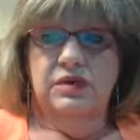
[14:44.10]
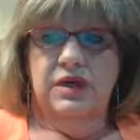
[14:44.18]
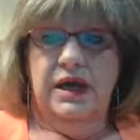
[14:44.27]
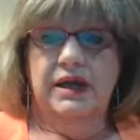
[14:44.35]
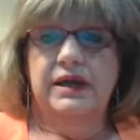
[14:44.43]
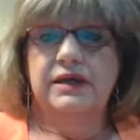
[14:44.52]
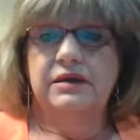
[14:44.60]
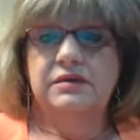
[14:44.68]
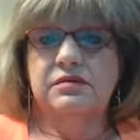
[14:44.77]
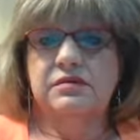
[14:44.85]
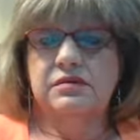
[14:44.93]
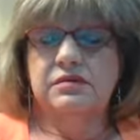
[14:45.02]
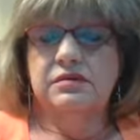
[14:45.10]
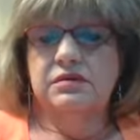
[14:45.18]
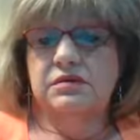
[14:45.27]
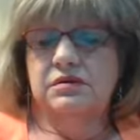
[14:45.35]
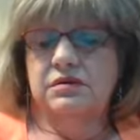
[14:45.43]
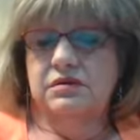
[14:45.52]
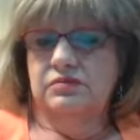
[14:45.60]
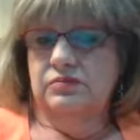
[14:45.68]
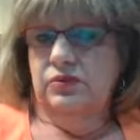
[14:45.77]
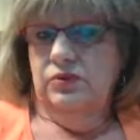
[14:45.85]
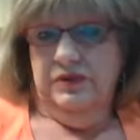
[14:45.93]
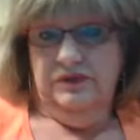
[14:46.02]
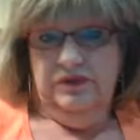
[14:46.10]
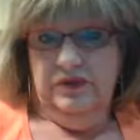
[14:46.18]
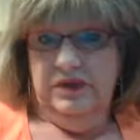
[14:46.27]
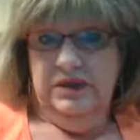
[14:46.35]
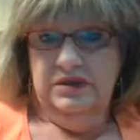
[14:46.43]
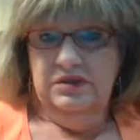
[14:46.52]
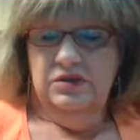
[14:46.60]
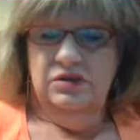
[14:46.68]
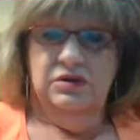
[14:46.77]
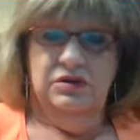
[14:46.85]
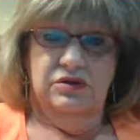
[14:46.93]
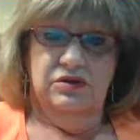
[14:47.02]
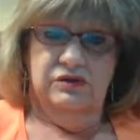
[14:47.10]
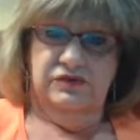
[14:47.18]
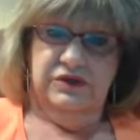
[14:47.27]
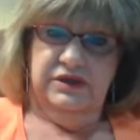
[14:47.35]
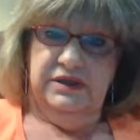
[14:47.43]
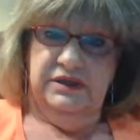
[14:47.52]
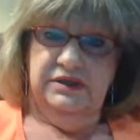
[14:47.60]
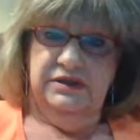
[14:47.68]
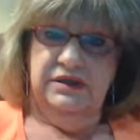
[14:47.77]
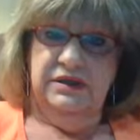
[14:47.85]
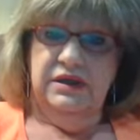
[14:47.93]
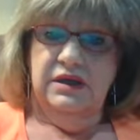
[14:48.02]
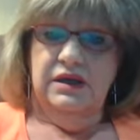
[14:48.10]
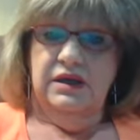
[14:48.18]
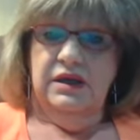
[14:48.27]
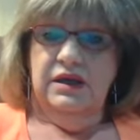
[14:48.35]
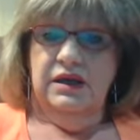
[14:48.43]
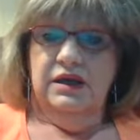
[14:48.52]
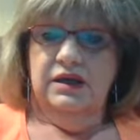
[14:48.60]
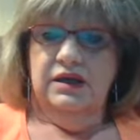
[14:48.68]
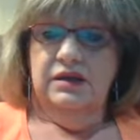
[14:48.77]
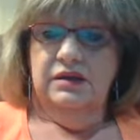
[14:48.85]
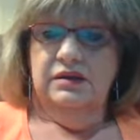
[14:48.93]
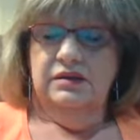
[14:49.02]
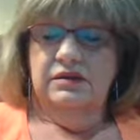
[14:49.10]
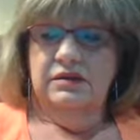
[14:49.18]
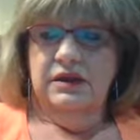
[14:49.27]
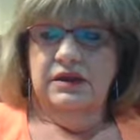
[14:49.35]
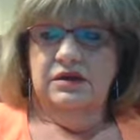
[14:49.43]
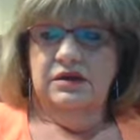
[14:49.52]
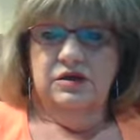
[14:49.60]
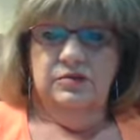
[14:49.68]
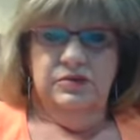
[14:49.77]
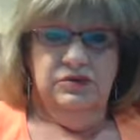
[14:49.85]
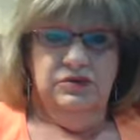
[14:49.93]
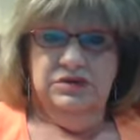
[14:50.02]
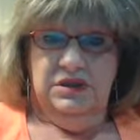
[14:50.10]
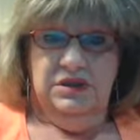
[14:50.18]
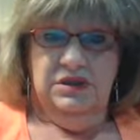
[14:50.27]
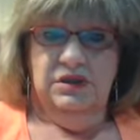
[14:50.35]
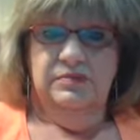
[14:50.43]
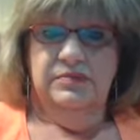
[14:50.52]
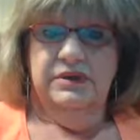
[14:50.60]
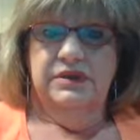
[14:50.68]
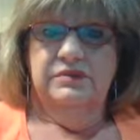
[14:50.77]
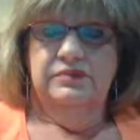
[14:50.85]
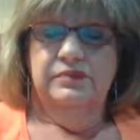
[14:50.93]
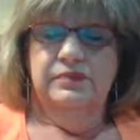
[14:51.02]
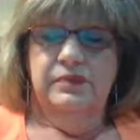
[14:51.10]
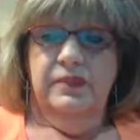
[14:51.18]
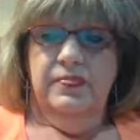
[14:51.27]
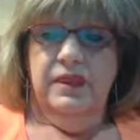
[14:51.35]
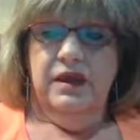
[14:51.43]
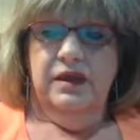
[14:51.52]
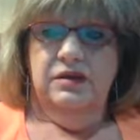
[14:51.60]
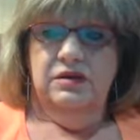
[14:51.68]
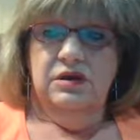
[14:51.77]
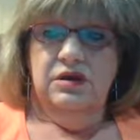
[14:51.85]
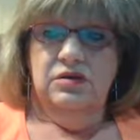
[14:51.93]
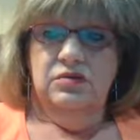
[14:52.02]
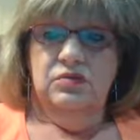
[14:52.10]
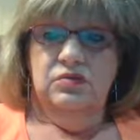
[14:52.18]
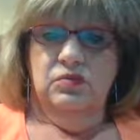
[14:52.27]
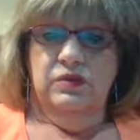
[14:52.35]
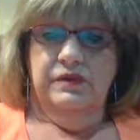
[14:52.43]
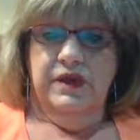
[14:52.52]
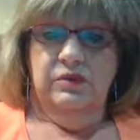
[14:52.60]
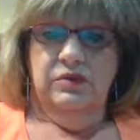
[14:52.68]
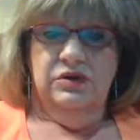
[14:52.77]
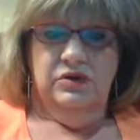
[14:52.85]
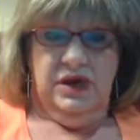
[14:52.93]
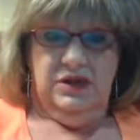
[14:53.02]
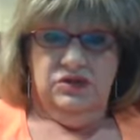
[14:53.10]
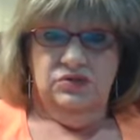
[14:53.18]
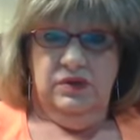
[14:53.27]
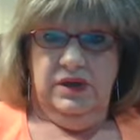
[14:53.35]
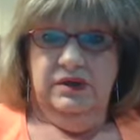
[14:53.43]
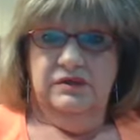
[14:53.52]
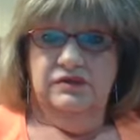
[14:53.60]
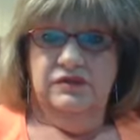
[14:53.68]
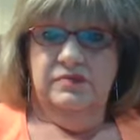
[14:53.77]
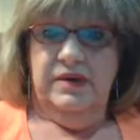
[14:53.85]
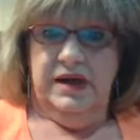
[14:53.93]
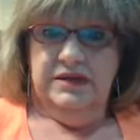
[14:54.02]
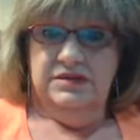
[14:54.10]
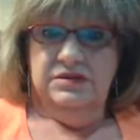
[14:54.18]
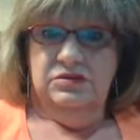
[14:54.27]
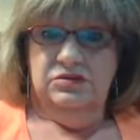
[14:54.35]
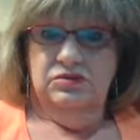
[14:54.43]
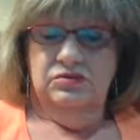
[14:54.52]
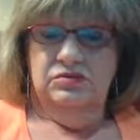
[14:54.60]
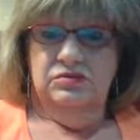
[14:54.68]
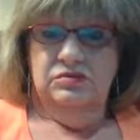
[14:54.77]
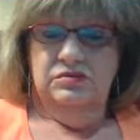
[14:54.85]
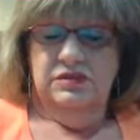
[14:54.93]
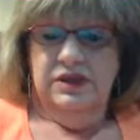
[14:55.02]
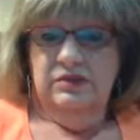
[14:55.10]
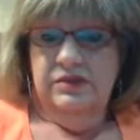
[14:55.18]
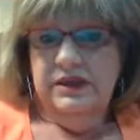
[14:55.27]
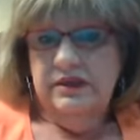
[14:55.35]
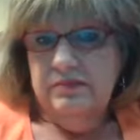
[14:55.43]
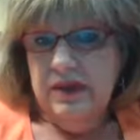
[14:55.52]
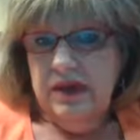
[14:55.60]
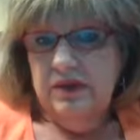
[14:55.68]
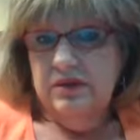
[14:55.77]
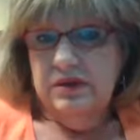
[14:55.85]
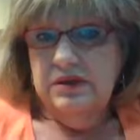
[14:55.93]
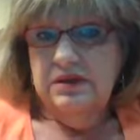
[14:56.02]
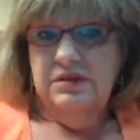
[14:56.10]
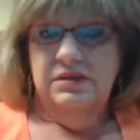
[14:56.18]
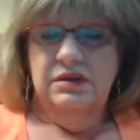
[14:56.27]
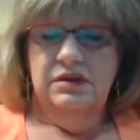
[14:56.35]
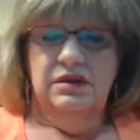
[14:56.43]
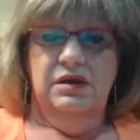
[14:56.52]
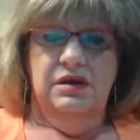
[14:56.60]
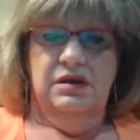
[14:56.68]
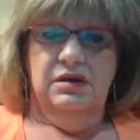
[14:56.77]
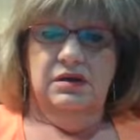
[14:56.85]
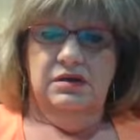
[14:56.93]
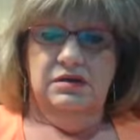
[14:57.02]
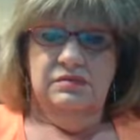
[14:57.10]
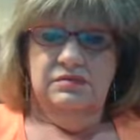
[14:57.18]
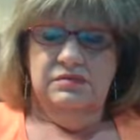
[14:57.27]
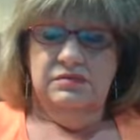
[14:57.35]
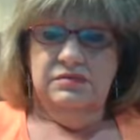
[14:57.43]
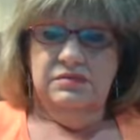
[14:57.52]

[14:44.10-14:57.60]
had a boyfriend or a girlfriend, and they coupled up, and when they would graduate from high school, they would get married. Um,